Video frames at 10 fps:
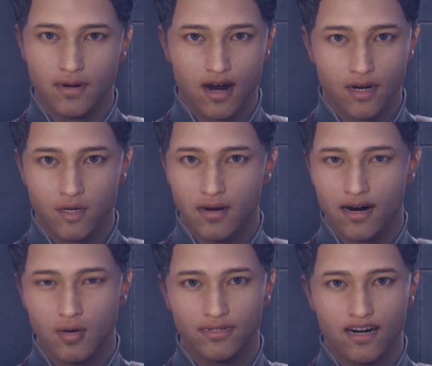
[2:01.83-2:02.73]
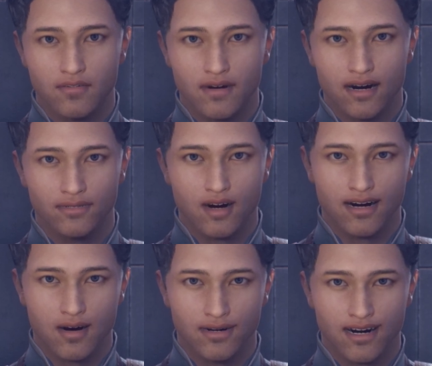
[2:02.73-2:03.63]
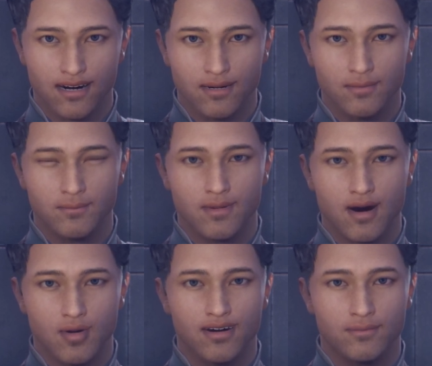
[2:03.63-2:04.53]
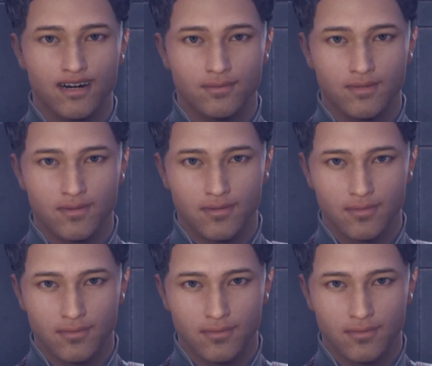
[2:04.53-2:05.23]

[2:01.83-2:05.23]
Now that just sounds like a fancy way to say boring people.